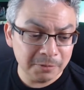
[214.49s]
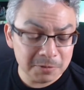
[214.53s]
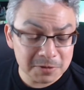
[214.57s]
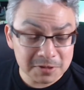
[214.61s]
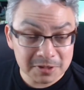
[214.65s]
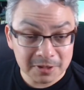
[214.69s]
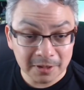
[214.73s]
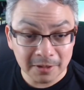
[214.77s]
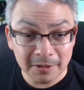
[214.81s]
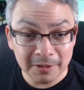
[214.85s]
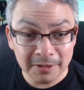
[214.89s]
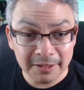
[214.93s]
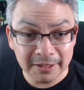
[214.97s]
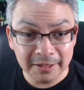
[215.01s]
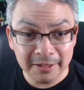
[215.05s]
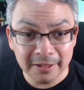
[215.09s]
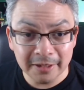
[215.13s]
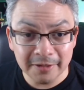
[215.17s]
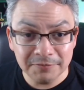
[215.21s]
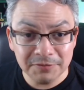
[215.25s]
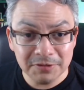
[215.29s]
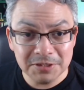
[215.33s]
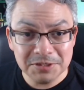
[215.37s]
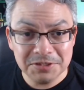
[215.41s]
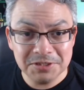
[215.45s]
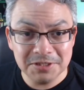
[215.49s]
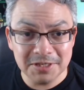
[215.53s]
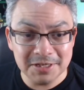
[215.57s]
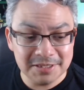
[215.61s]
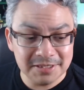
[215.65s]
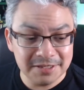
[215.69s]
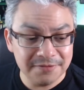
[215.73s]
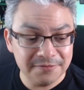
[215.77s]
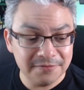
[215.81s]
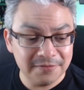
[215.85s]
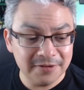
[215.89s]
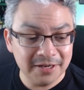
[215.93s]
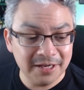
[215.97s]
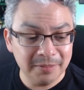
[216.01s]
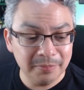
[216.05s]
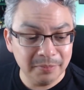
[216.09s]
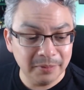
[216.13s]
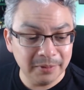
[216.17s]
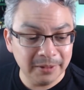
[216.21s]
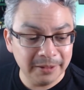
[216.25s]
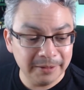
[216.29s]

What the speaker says: was hard enough to justify